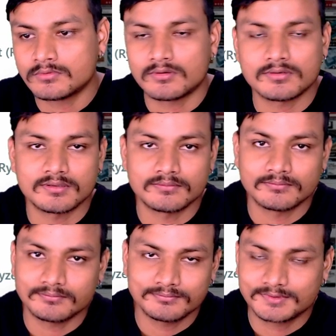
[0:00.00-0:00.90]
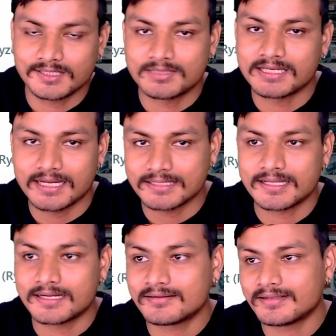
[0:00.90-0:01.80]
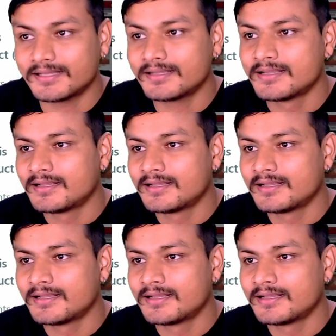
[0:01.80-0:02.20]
or something like that okay